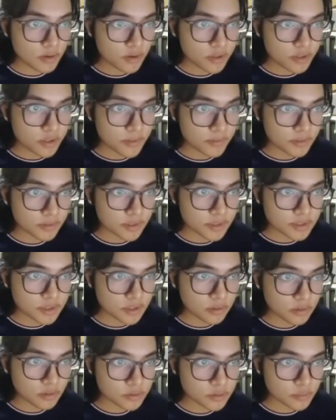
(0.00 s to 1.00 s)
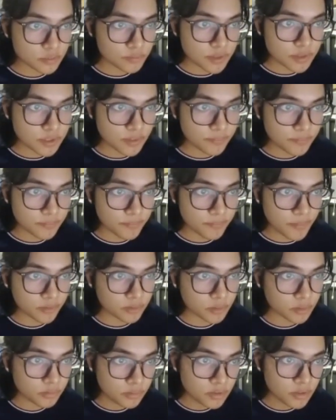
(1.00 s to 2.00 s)
or this can also be the parent
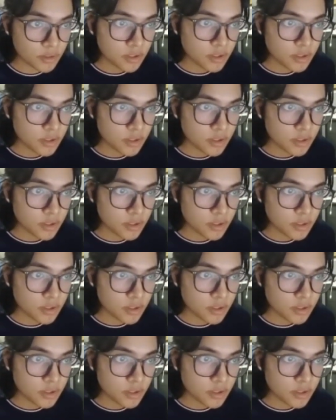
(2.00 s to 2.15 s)
node,